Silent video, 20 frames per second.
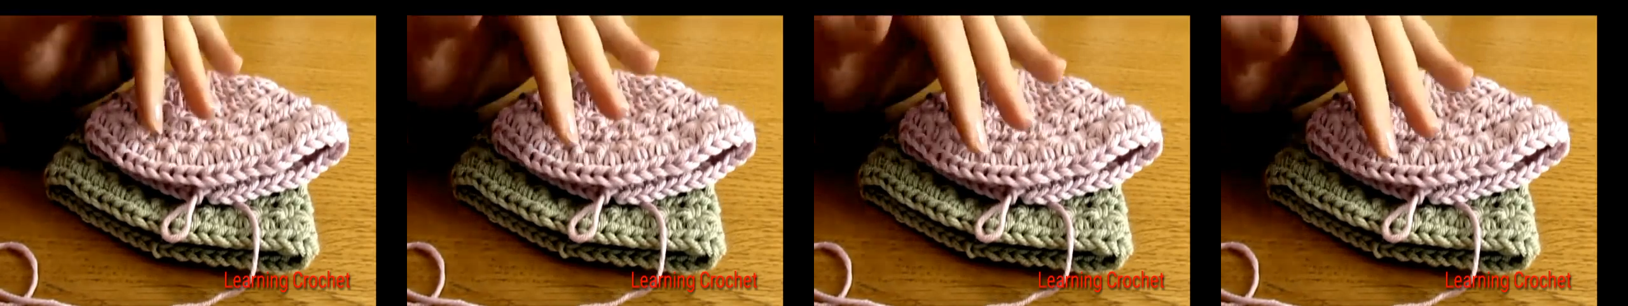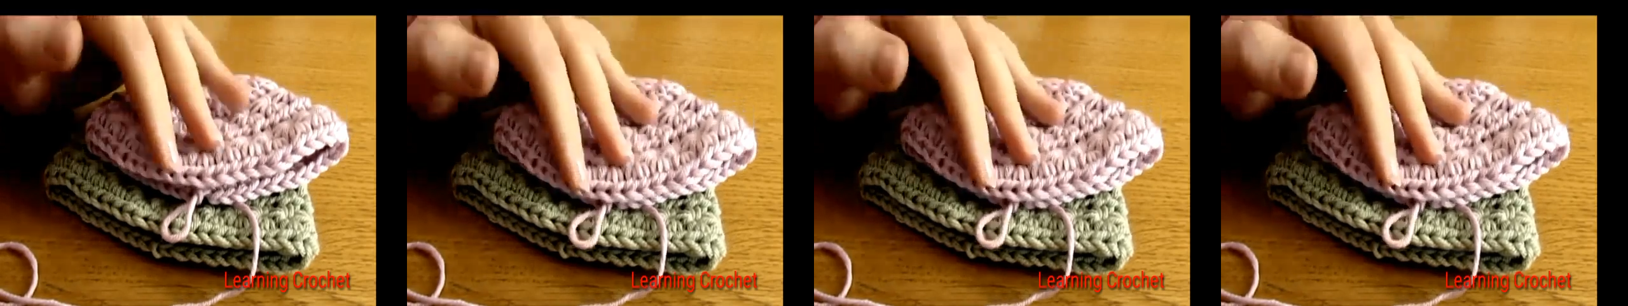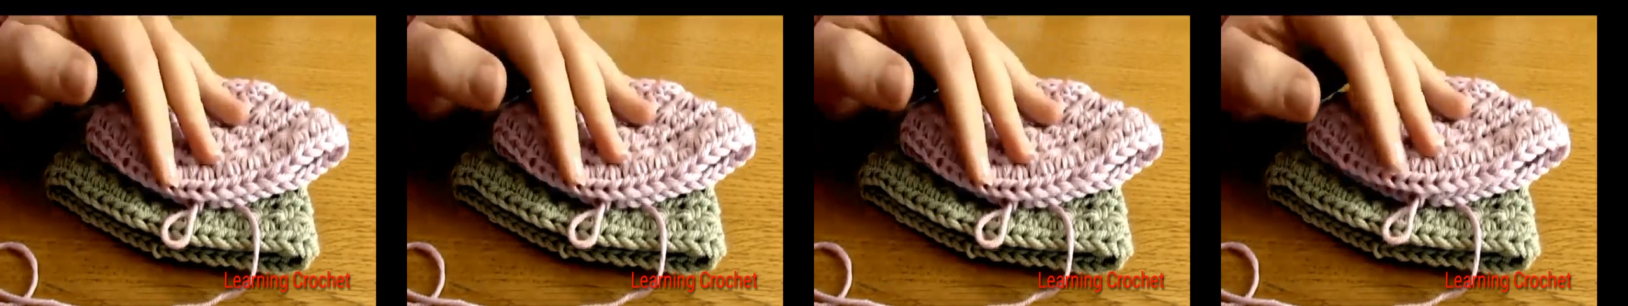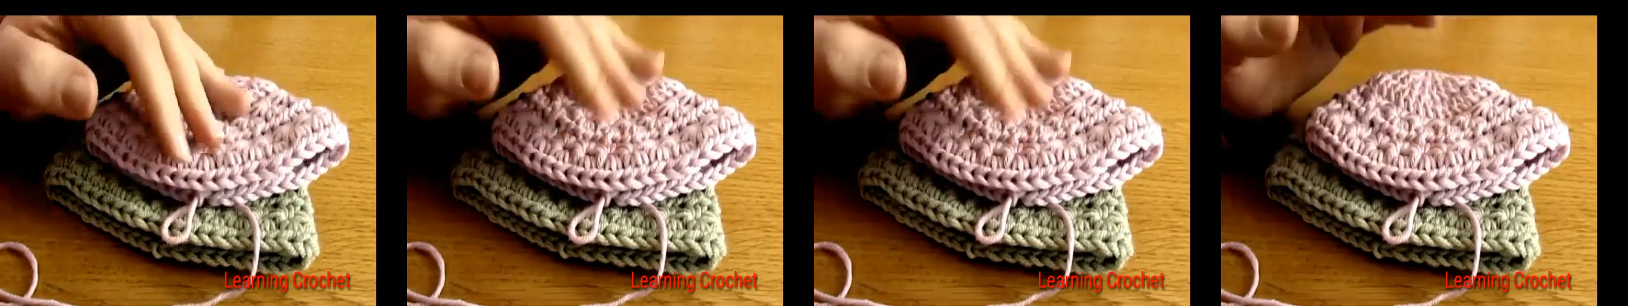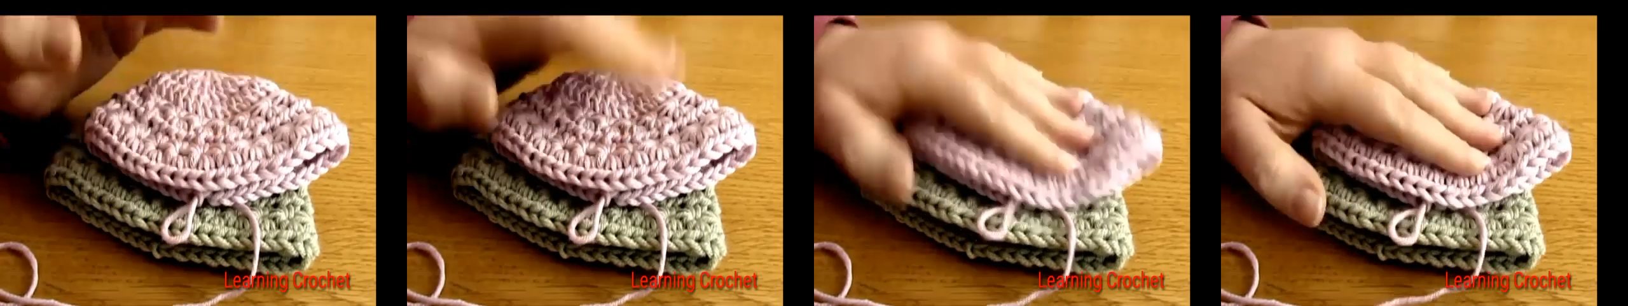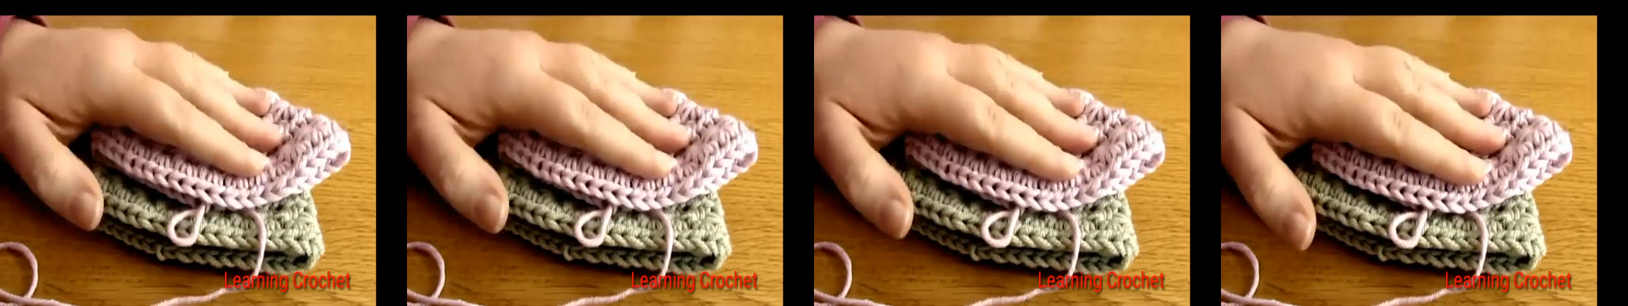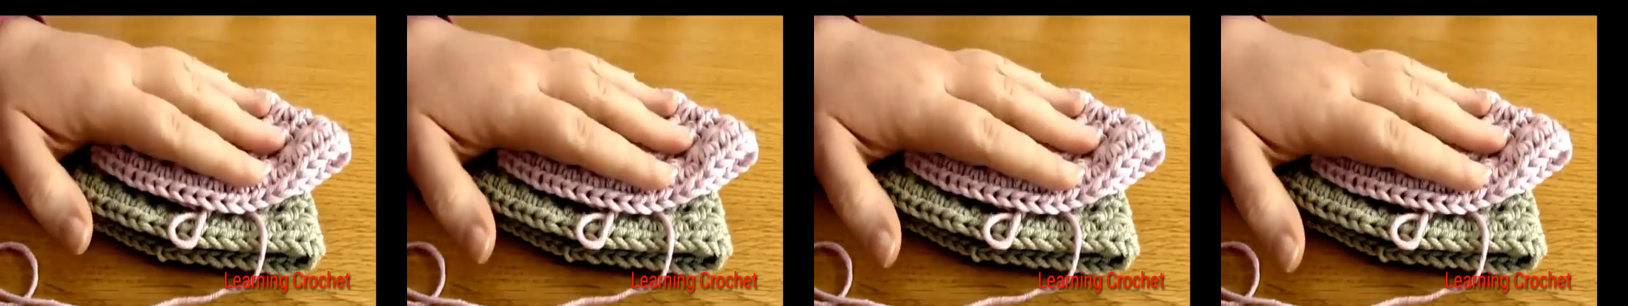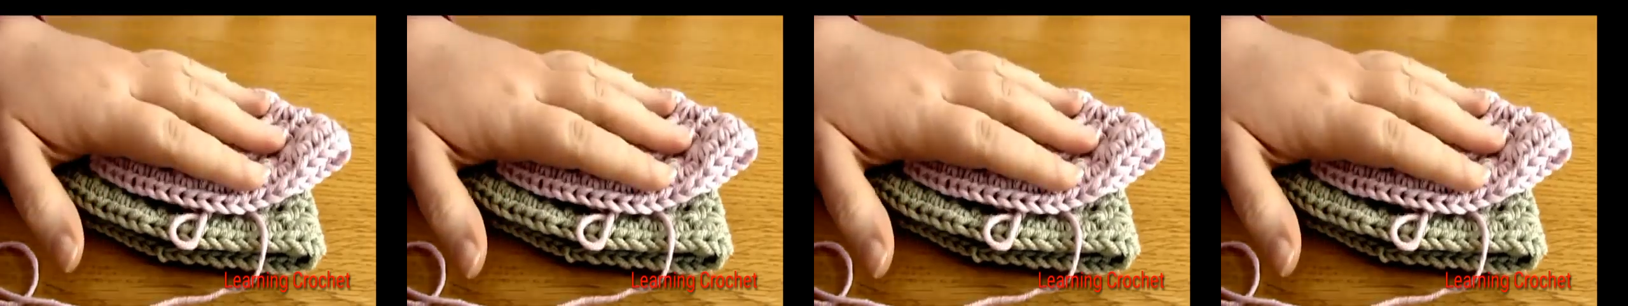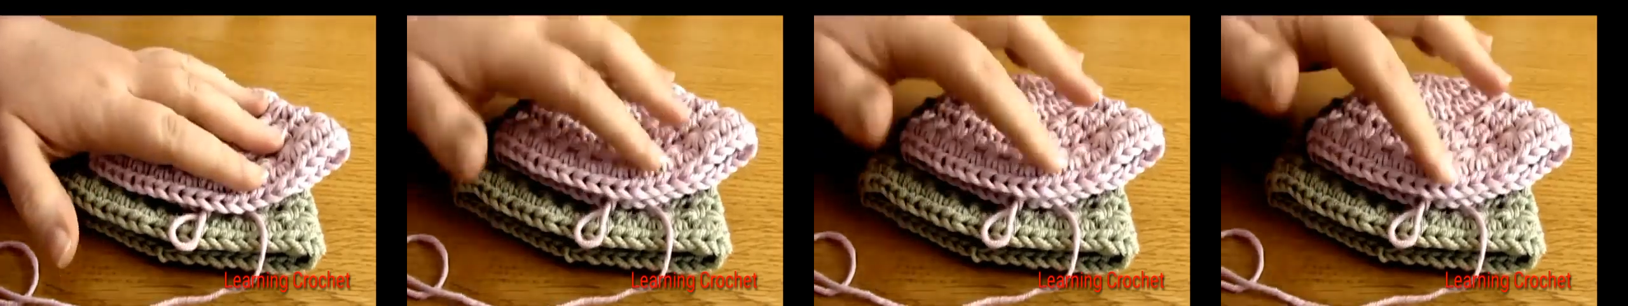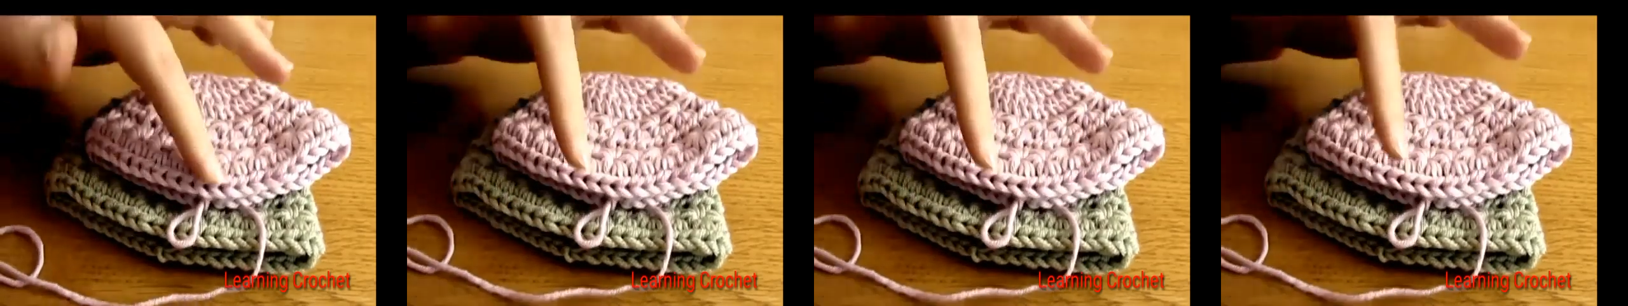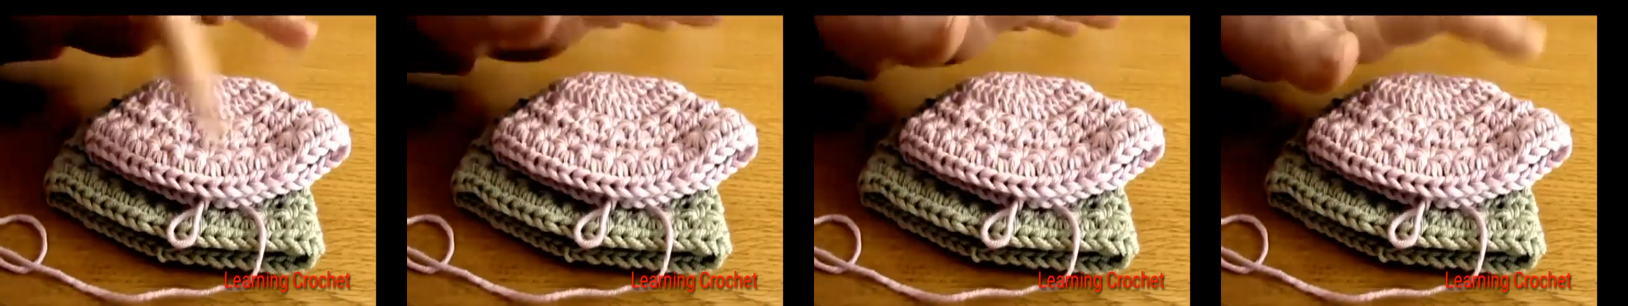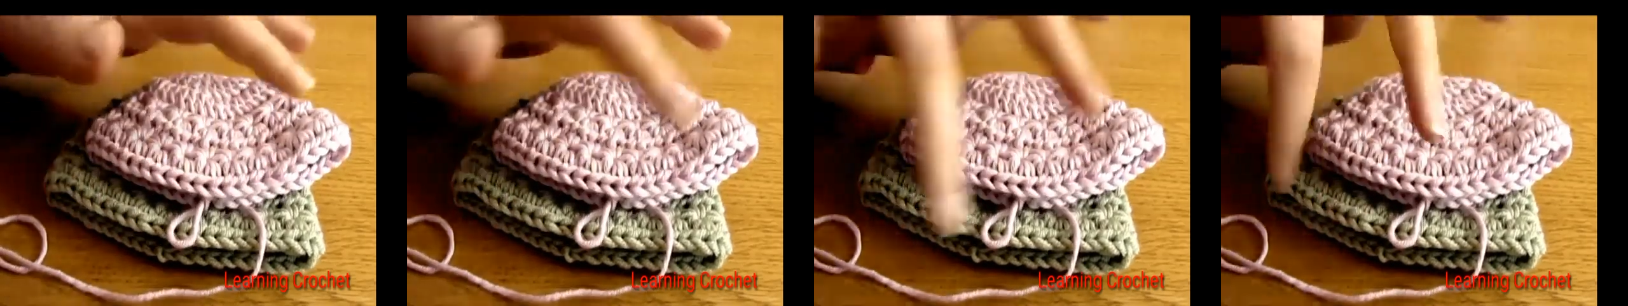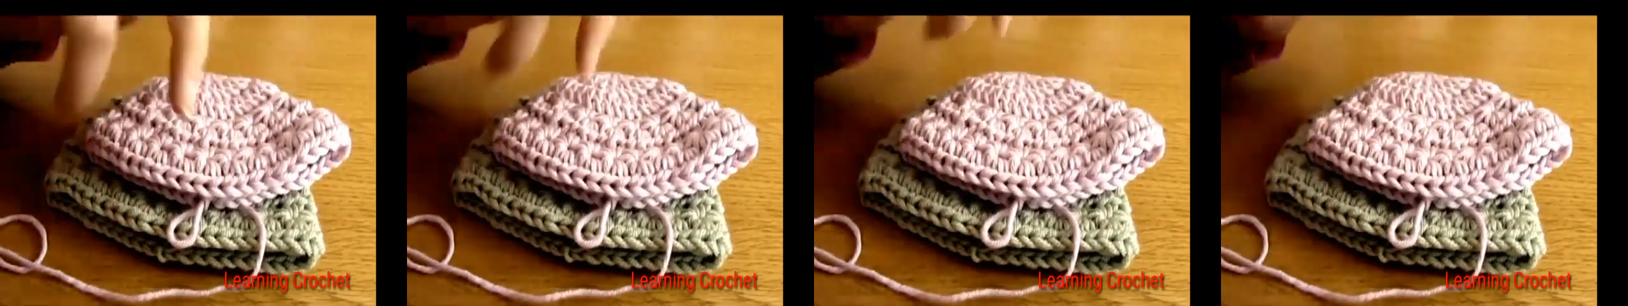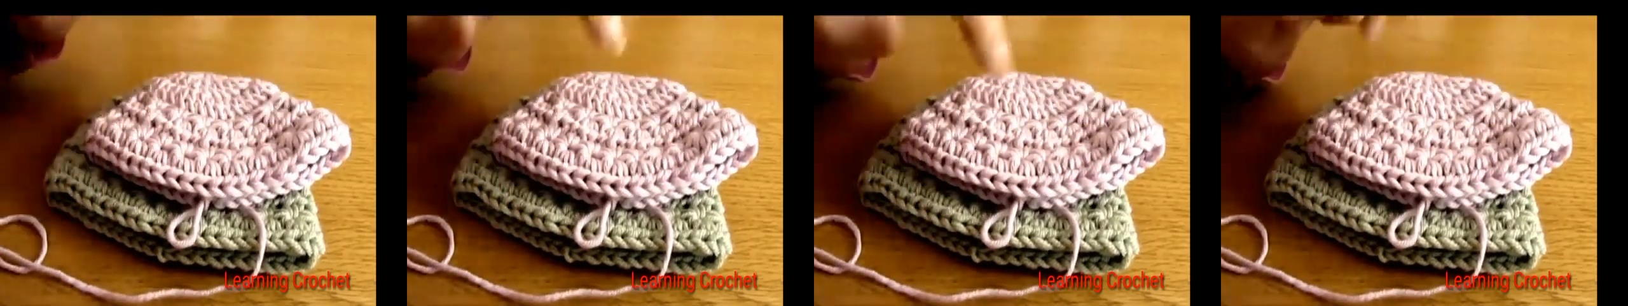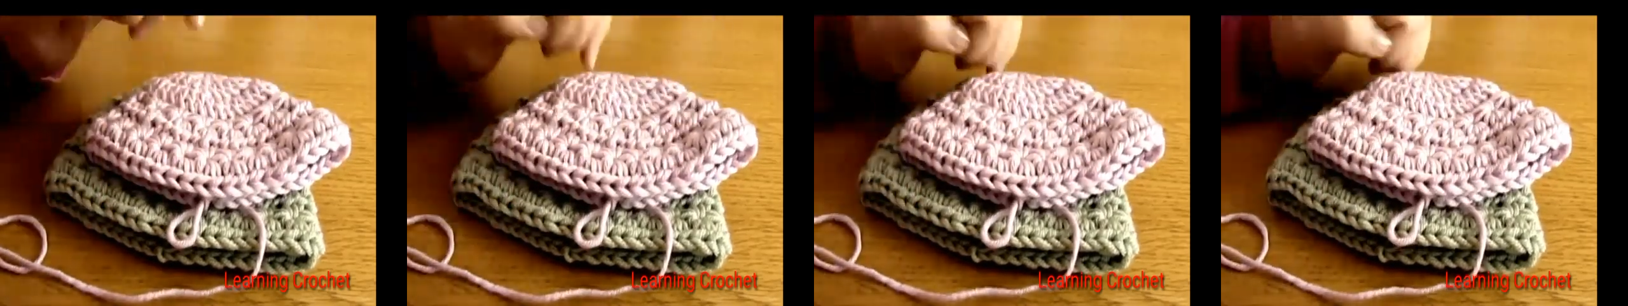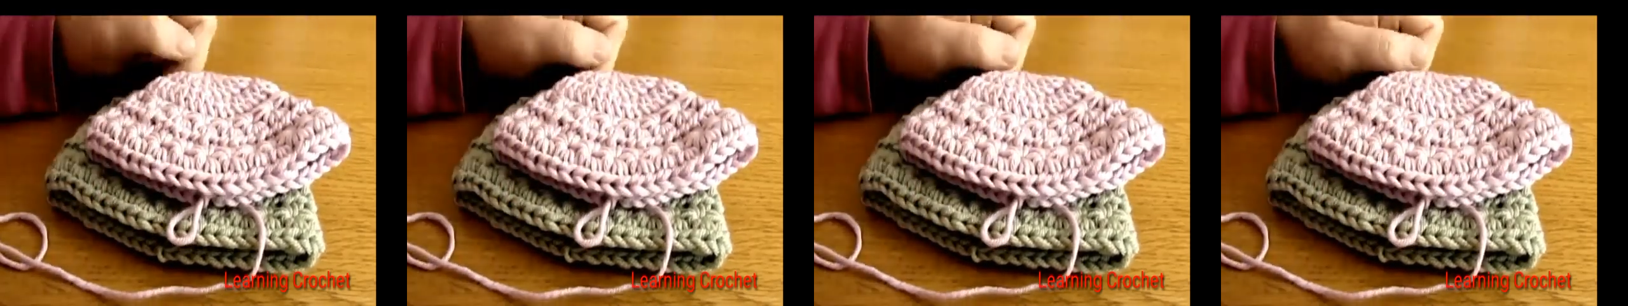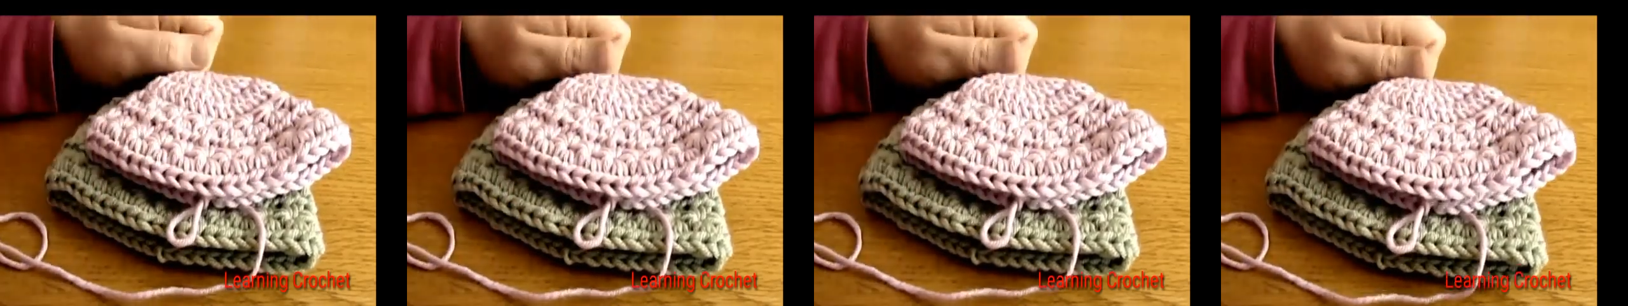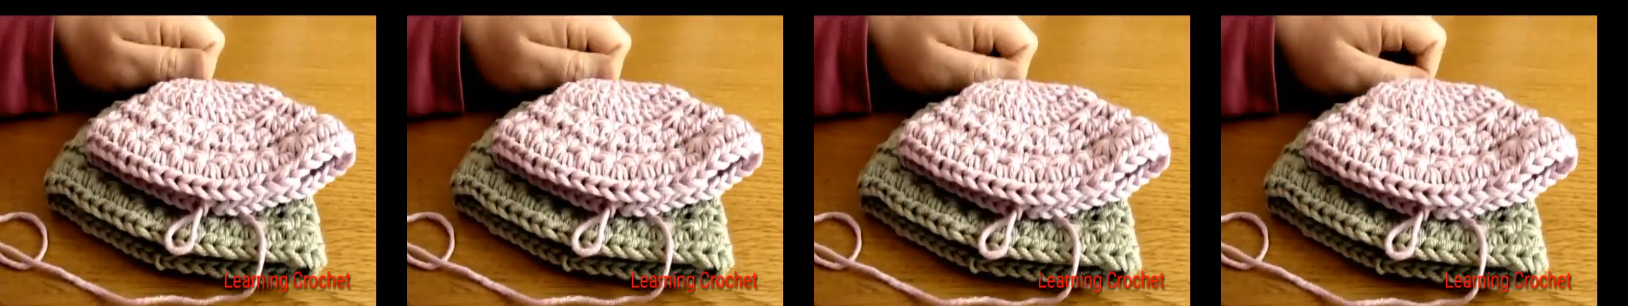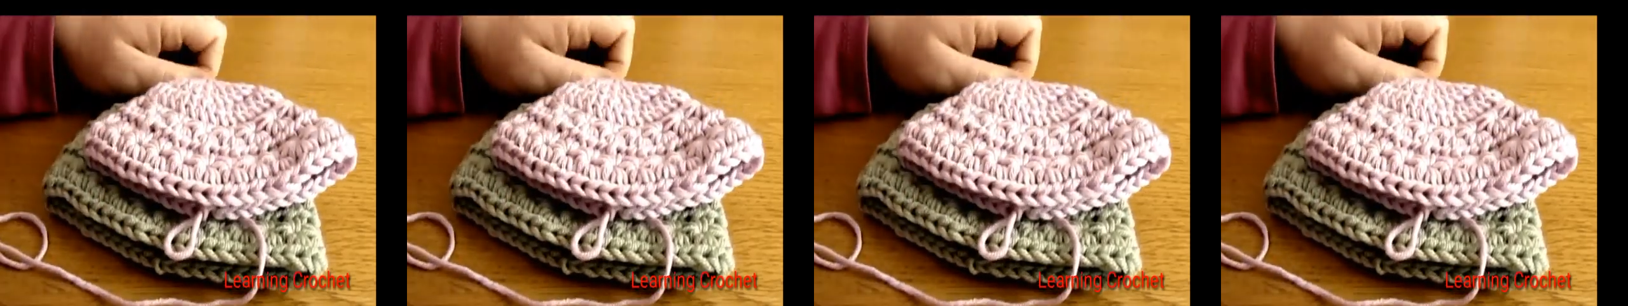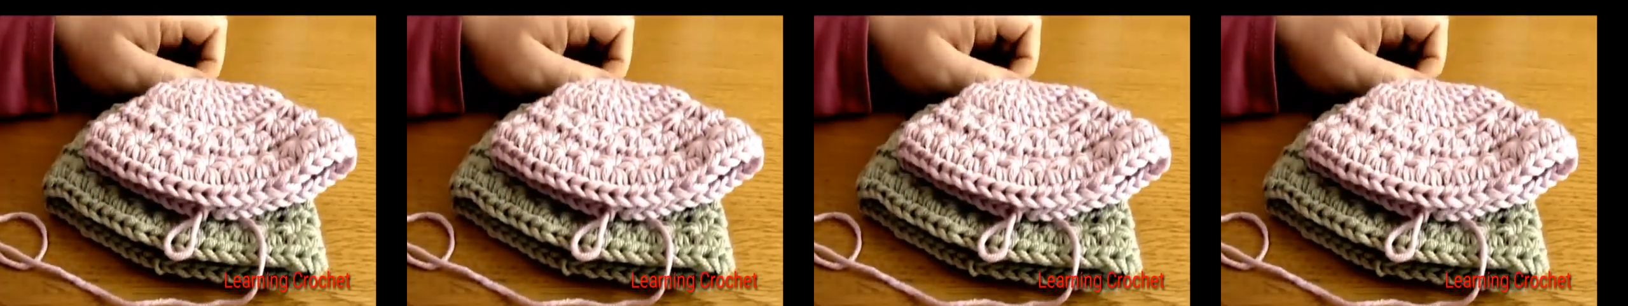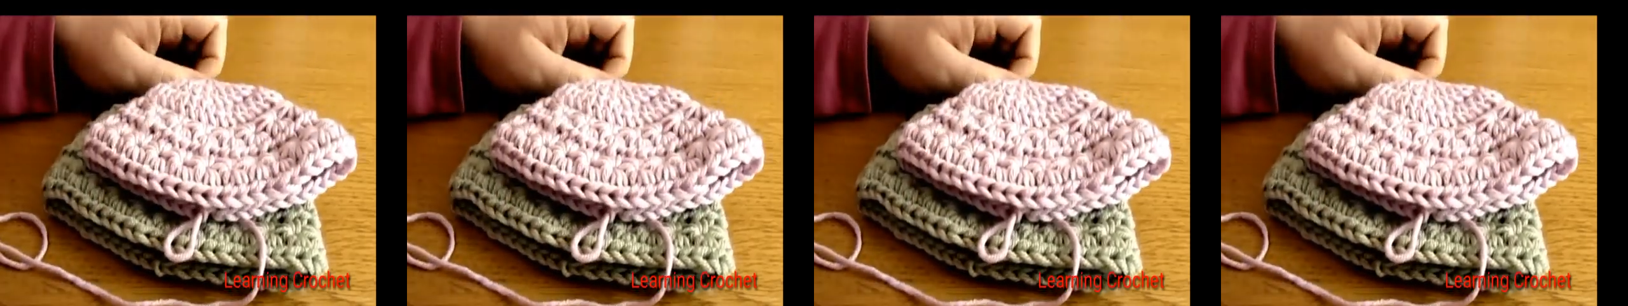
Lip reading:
[unreadable: no face in view]